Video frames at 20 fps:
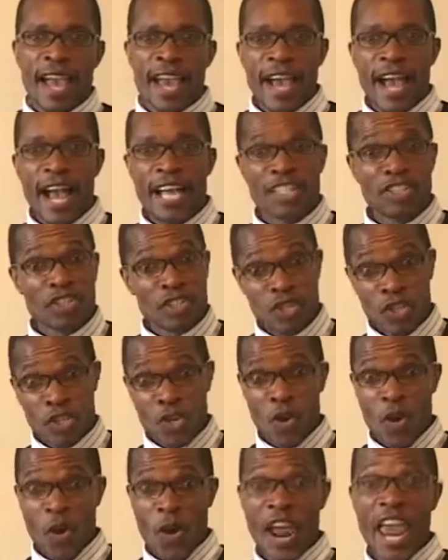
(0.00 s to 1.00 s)
As you
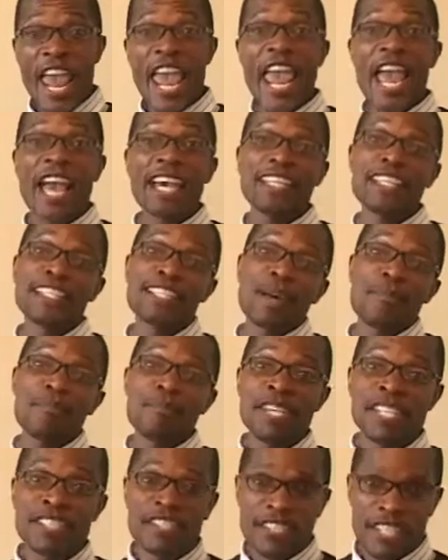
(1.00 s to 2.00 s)
know, air is a
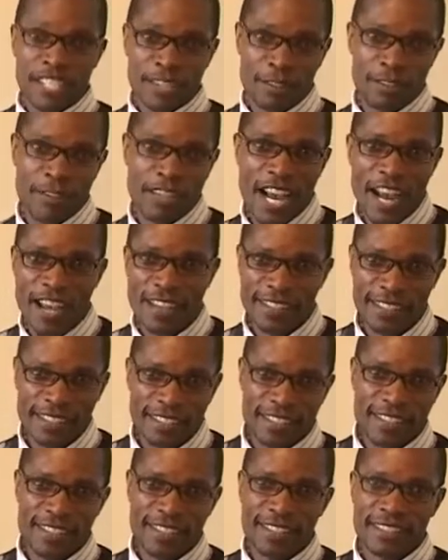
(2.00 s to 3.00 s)
mixture of
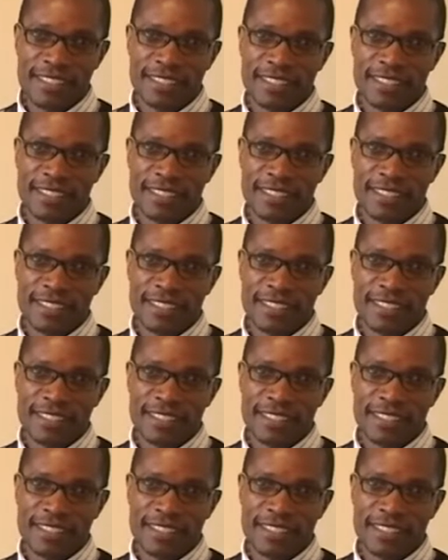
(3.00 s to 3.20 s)
gases.